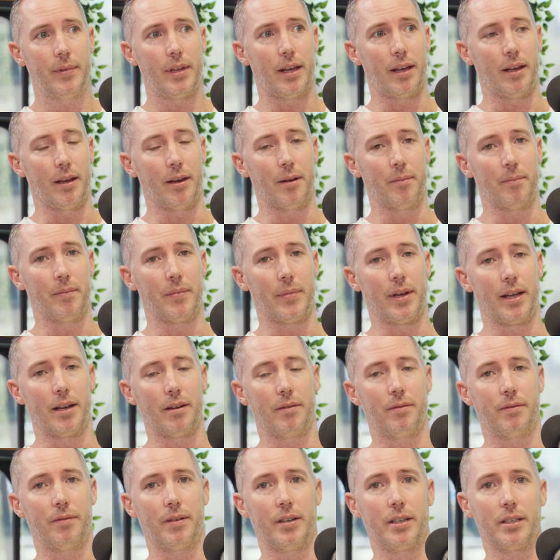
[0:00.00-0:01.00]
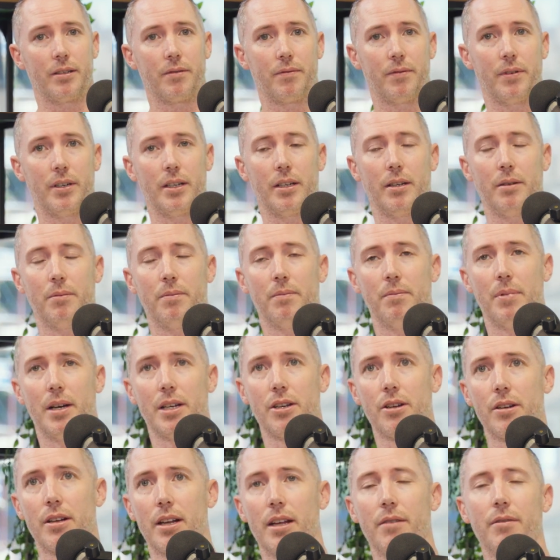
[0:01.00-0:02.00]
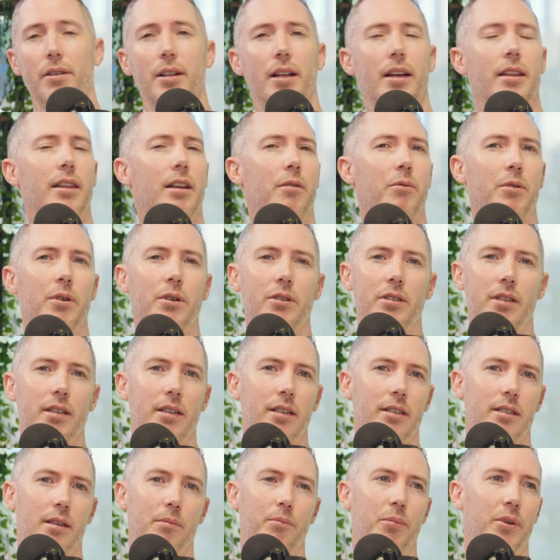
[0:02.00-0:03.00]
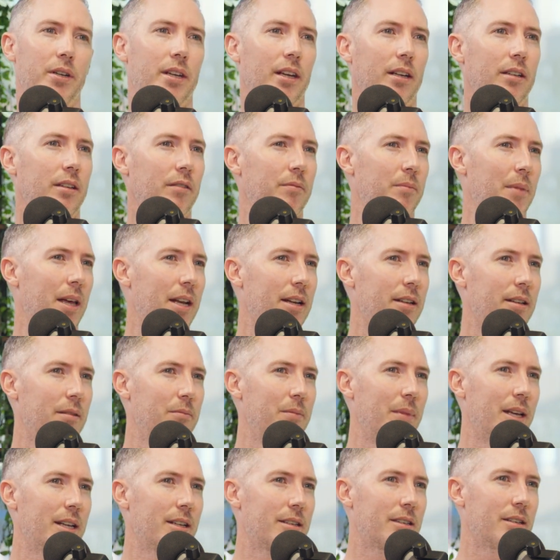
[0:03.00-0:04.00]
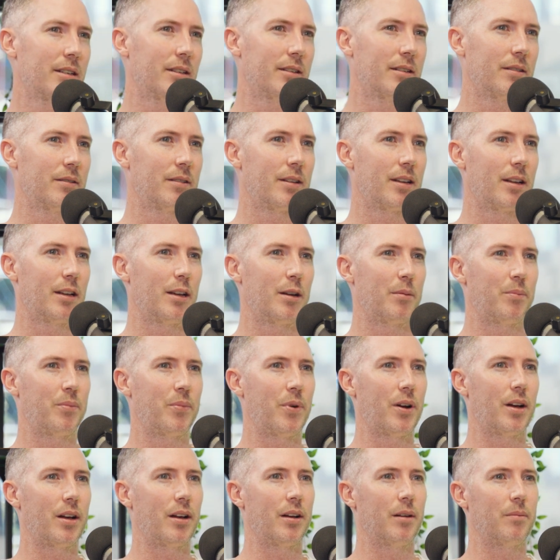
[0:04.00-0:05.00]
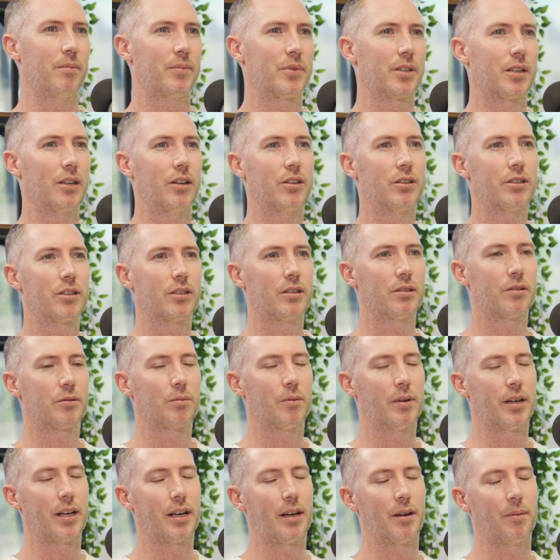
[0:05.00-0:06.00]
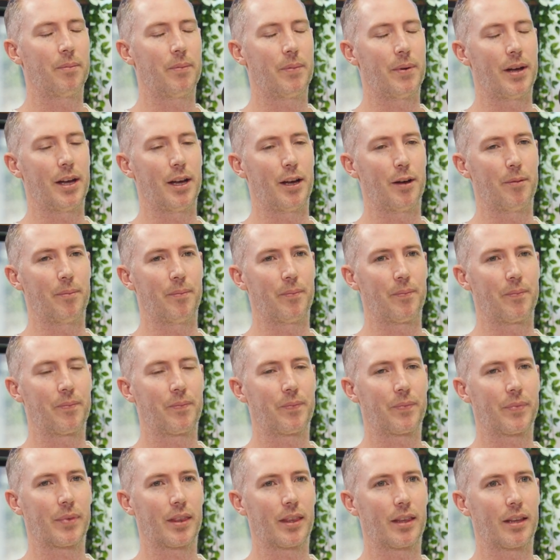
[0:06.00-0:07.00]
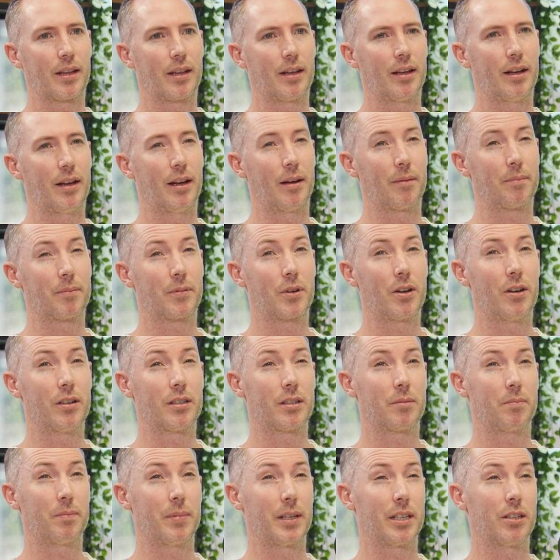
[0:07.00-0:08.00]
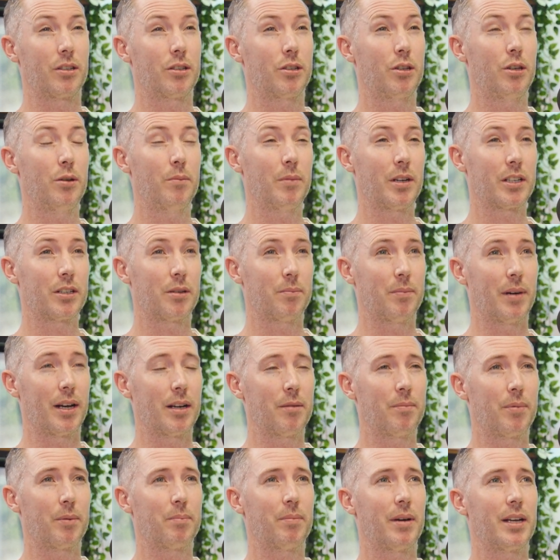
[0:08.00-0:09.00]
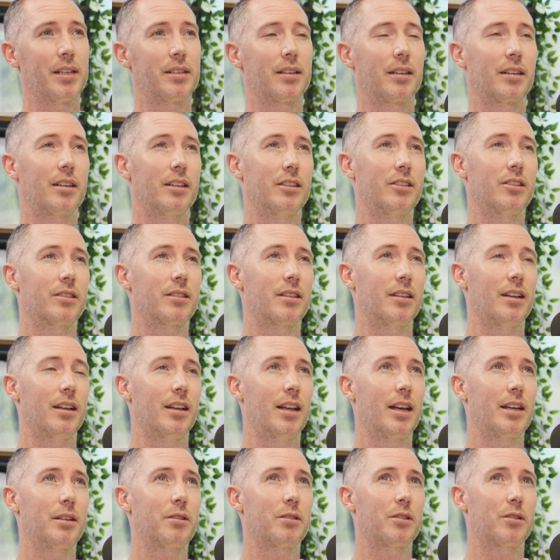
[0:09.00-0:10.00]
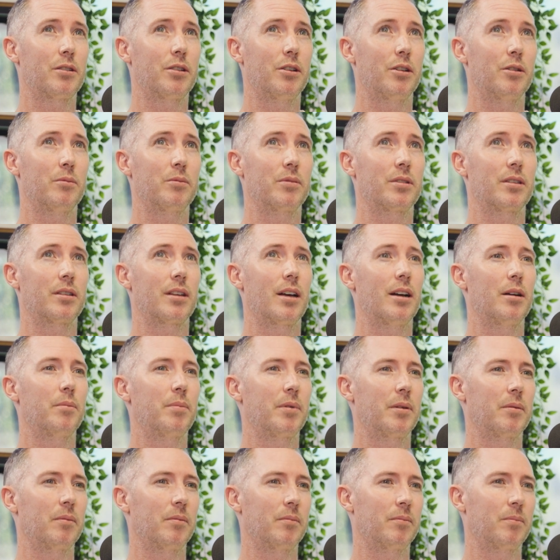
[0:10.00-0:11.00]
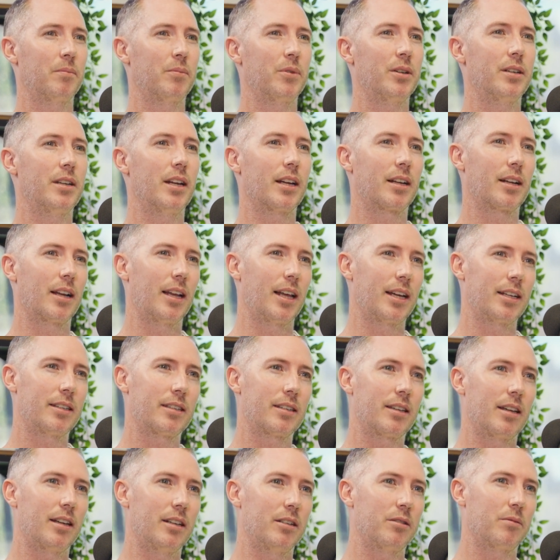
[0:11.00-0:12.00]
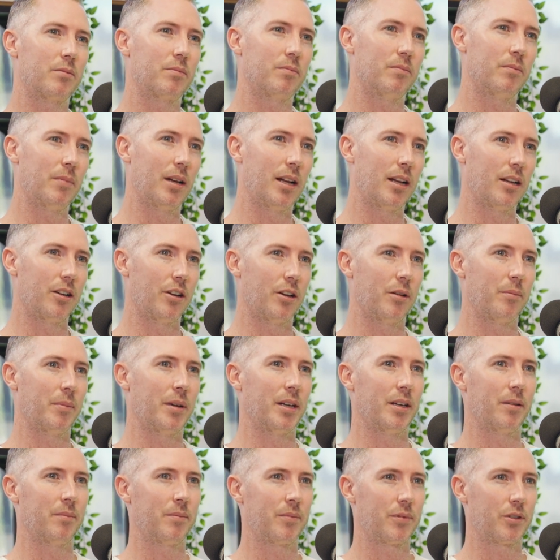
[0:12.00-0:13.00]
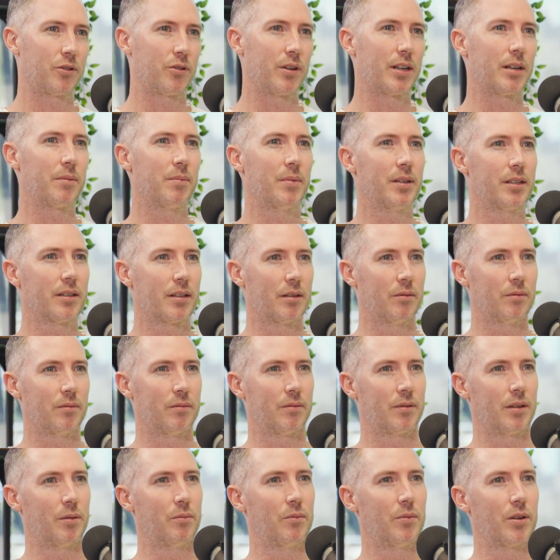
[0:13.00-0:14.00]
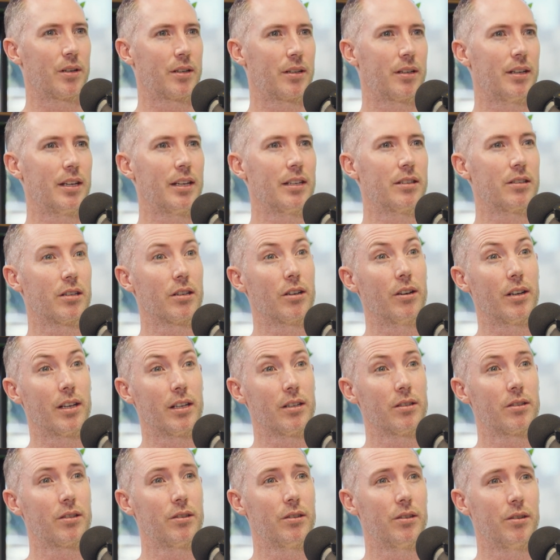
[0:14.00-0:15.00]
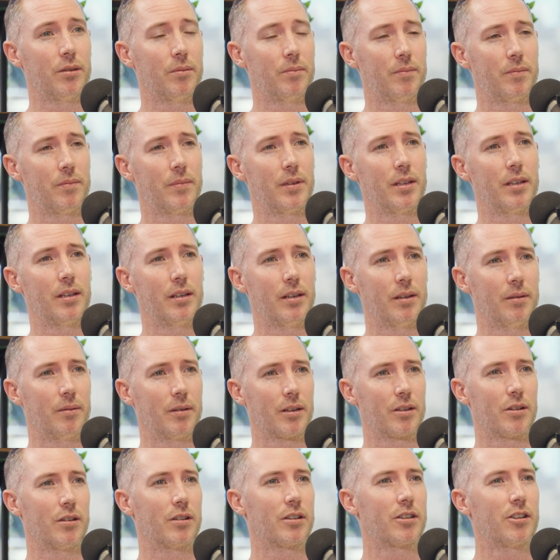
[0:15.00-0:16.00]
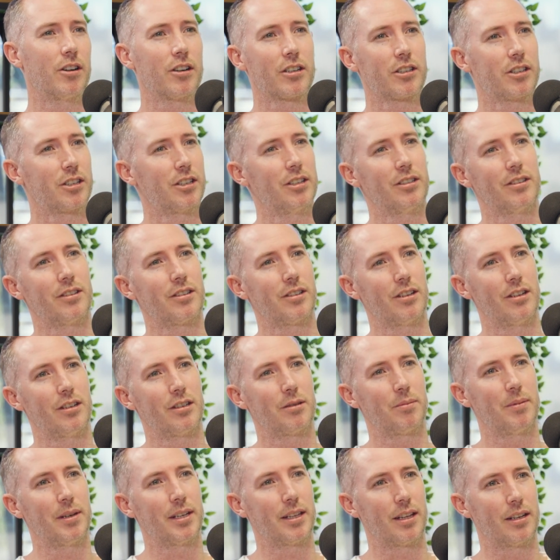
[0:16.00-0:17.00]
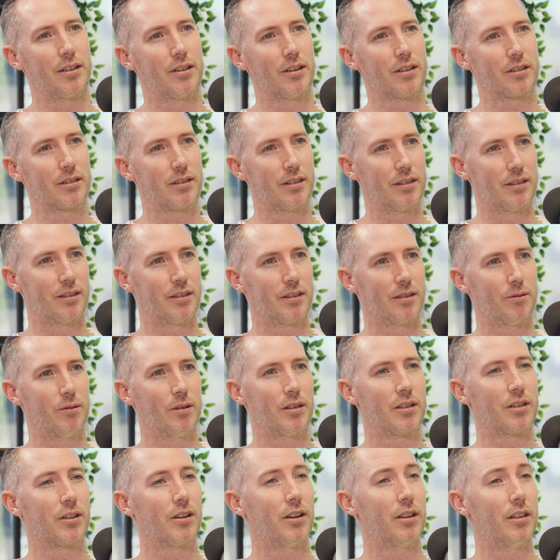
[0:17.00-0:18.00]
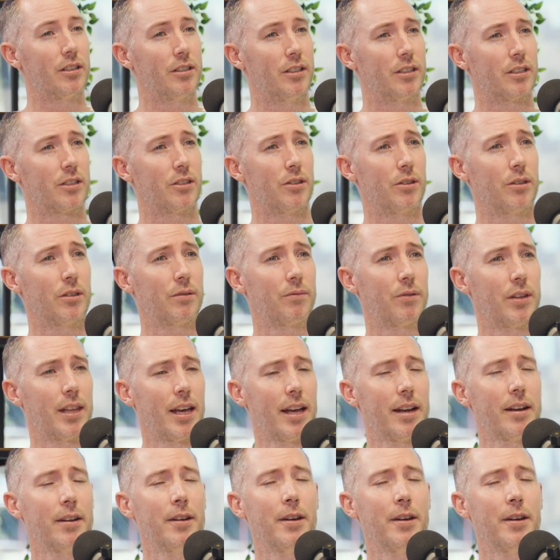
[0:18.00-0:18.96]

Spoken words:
At a very, very minute level. And then we also did some predictive medicine solutions where I can't speak too much about it, but basically just in late terms, helping predict late-stage melanoma treatment and what needs to go into the concoction, so to speak, that doctors or oncologists use for that.